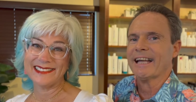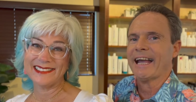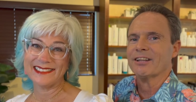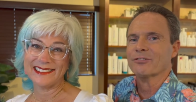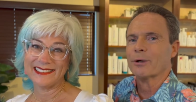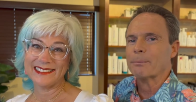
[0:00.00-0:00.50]

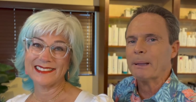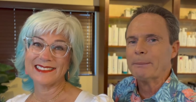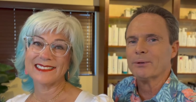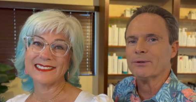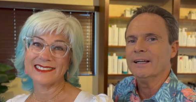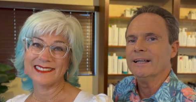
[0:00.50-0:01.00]
Speaker 1: land. It's where
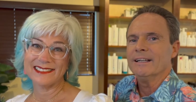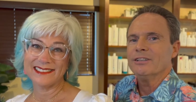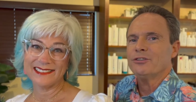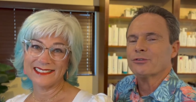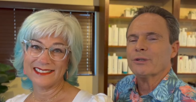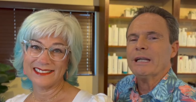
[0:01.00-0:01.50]
people
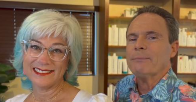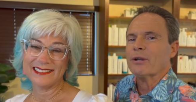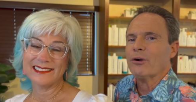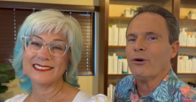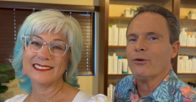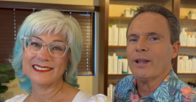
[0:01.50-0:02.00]
dream their whole